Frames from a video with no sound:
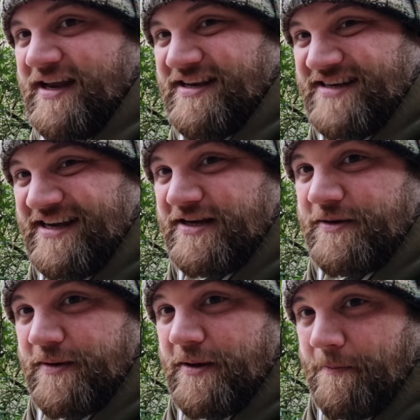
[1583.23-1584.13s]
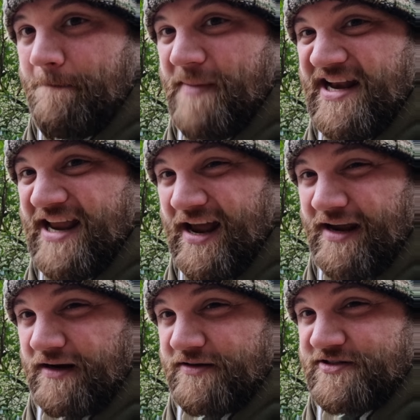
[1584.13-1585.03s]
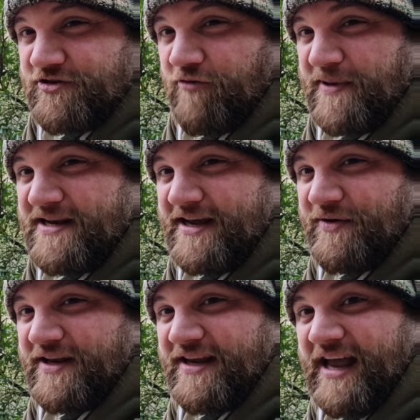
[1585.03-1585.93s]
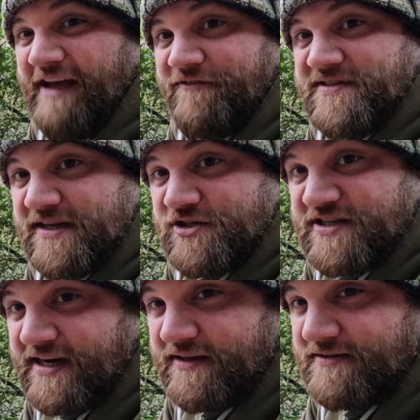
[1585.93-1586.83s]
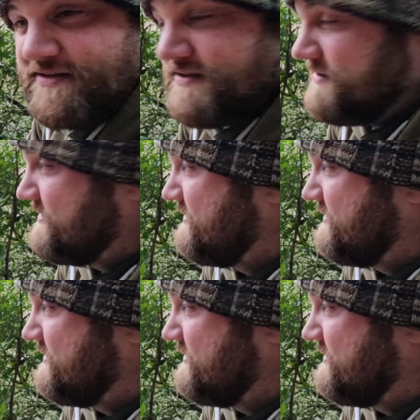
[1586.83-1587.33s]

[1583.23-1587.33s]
Indeed, many anglers who have been down here have such tales